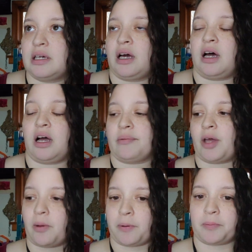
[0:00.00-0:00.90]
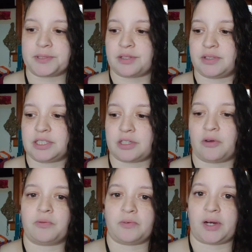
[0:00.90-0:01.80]
The whole purpose of these,
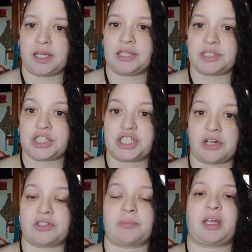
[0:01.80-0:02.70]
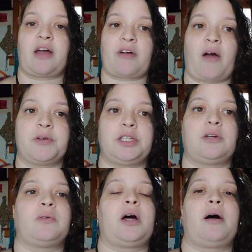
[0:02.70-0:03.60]
though, right, is to share something I've got with
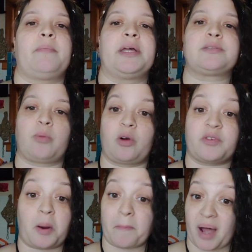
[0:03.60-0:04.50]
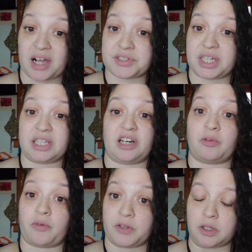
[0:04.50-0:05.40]
you. It's more of an unboxing than a
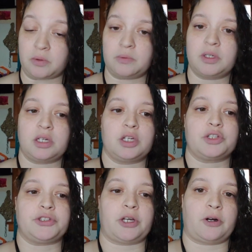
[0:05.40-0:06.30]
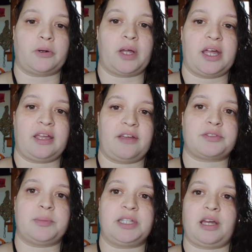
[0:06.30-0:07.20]
review. So it
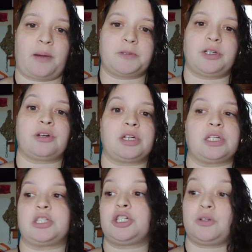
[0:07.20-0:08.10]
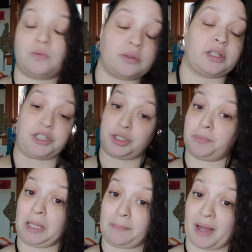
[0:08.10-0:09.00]
gives me the opportunity to let you
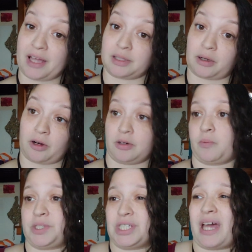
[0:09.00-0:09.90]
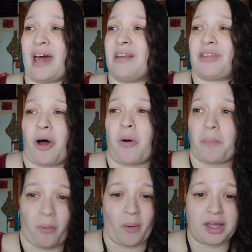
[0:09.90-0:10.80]
peek behind the curtain, which is kind of the whole
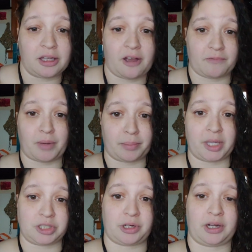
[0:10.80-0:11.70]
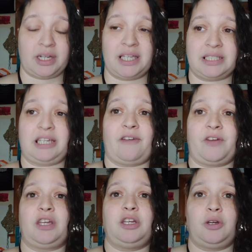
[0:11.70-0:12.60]
point of my Patreon, is
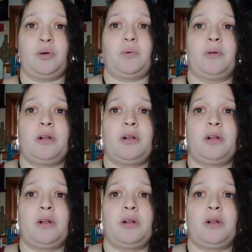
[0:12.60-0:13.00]
giving you